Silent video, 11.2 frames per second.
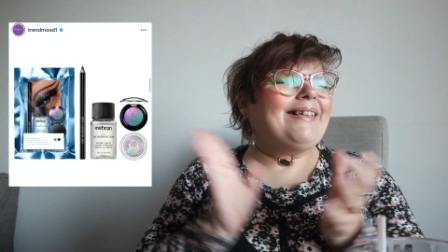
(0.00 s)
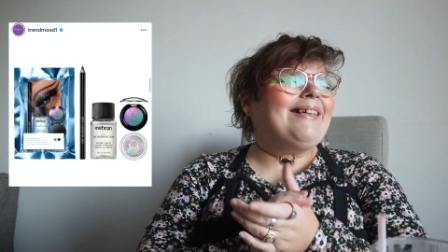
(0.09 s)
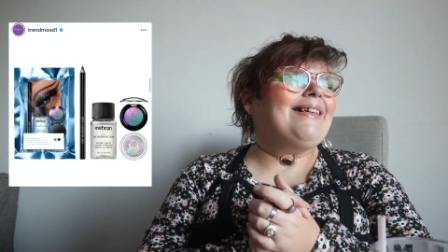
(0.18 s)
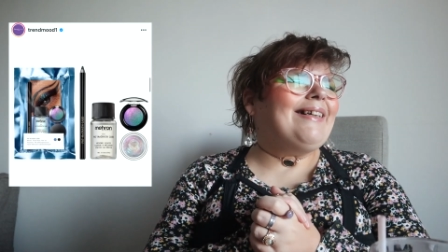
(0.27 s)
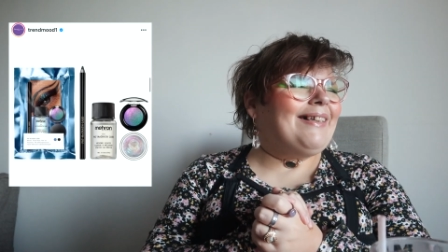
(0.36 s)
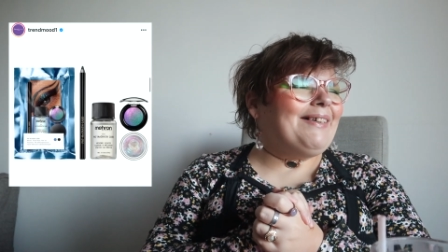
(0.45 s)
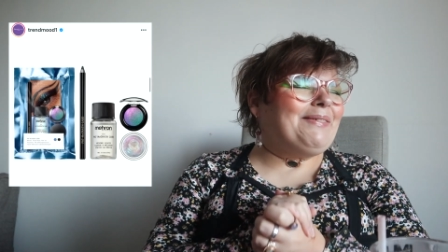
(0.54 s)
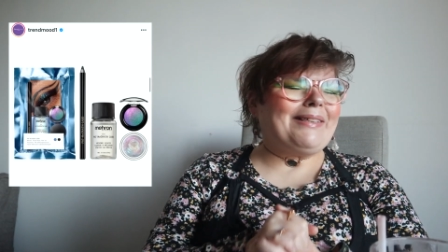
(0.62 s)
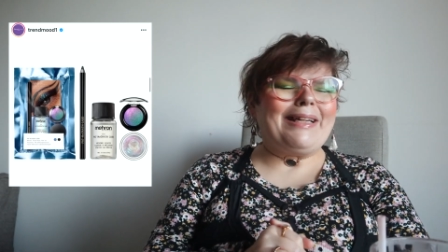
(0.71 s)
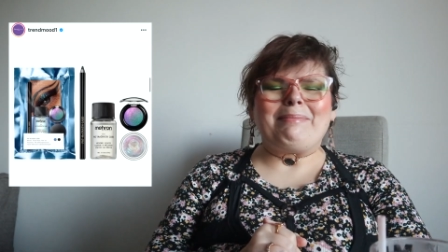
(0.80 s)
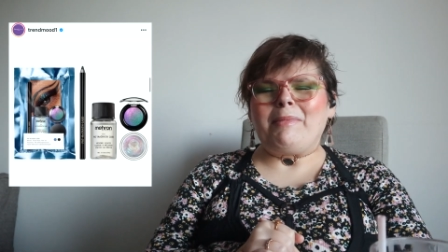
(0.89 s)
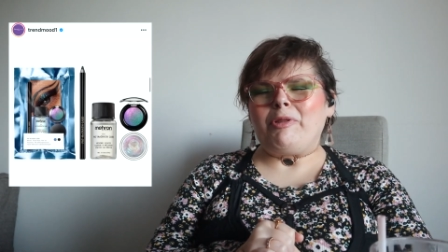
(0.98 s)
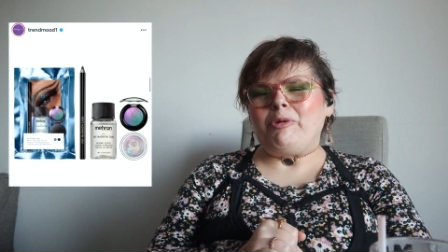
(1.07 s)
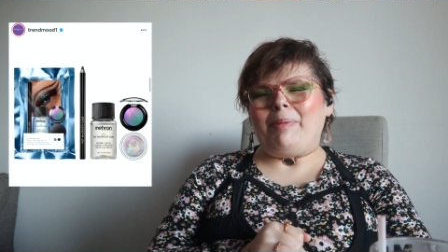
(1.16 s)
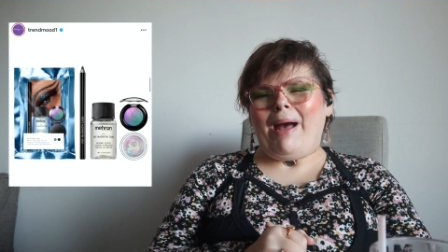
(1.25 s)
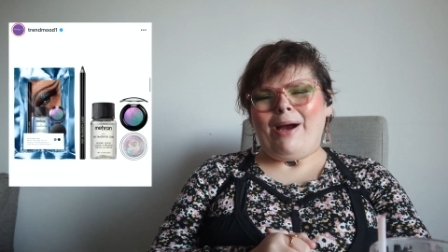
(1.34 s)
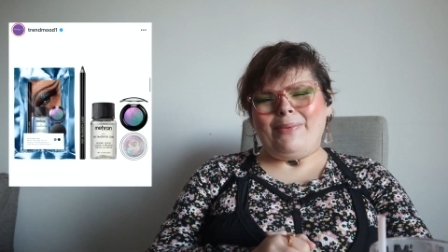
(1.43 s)
It was like Mother
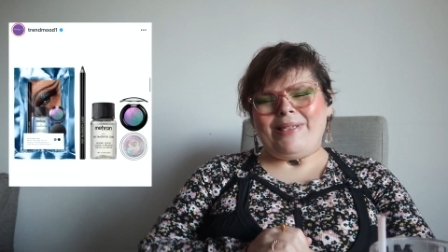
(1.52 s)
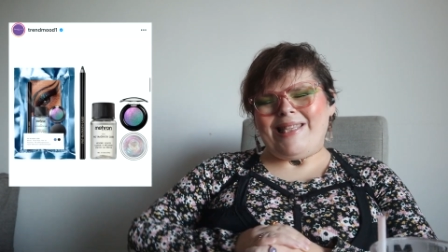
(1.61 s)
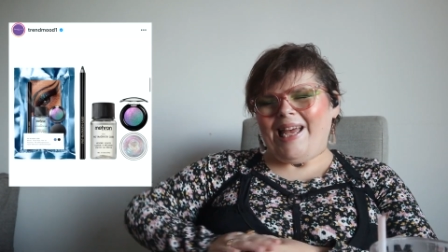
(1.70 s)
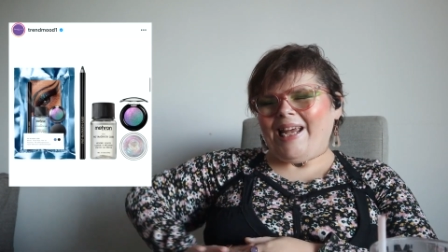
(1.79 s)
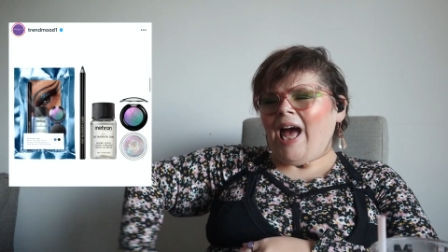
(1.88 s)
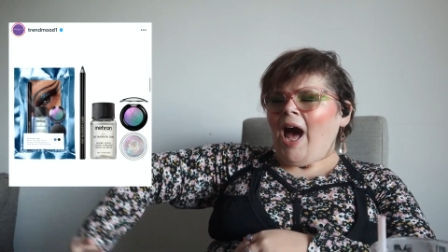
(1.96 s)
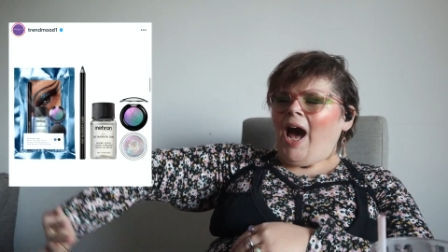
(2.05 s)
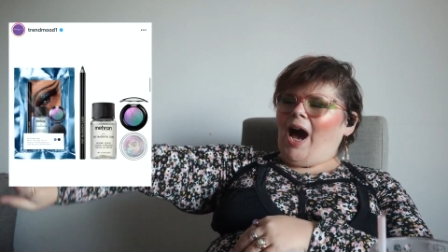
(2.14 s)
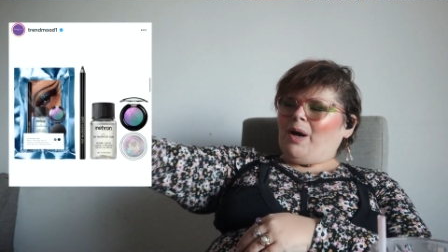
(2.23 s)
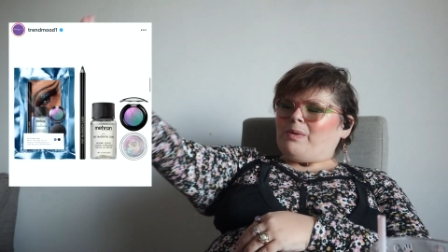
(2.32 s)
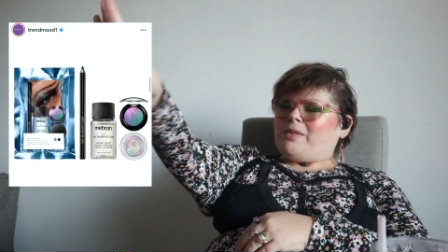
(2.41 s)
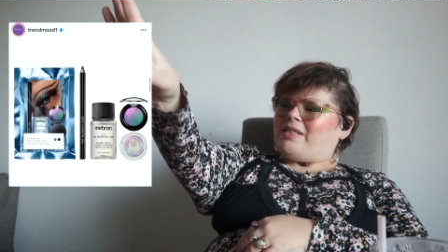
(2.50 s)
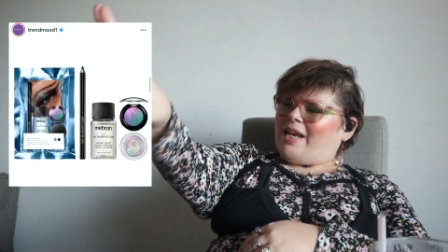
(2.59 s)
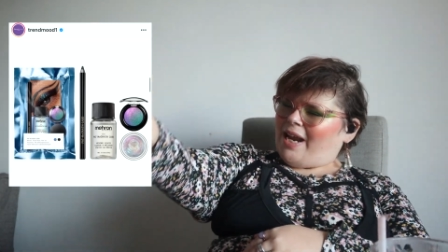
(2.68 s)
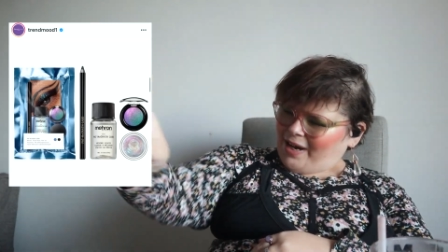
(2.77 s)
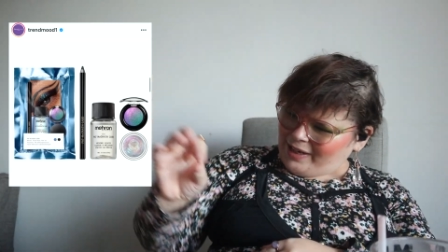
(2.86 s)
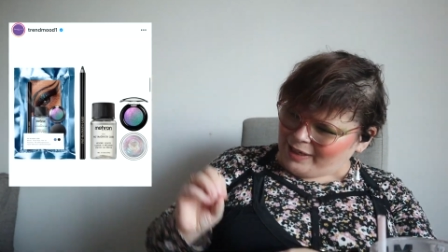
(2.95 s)
Pat was like, how
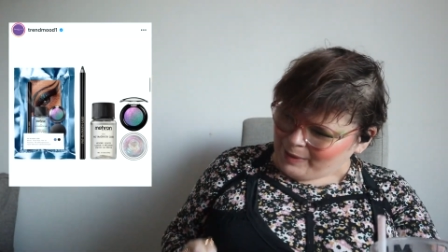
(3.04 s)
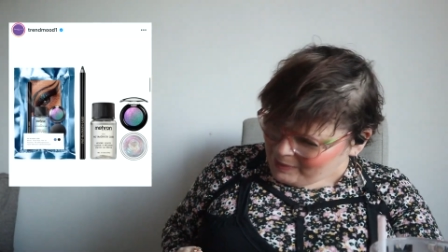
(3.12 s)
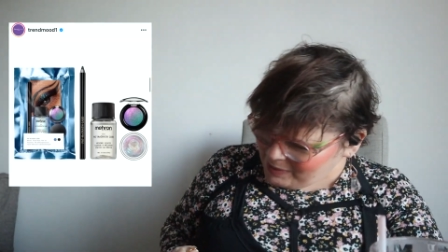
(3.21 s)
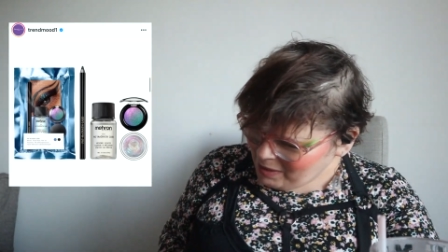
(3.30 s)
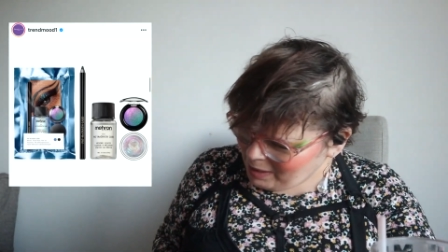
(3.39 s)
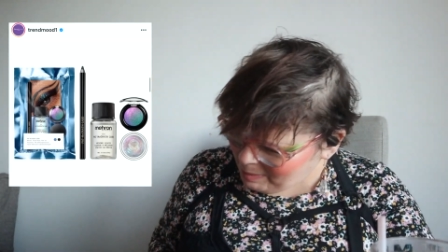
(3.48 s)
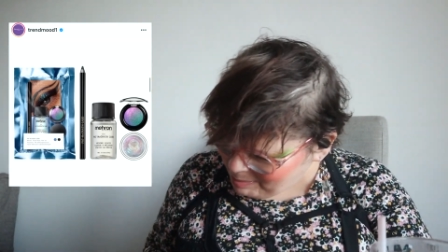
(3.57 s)
dare you talk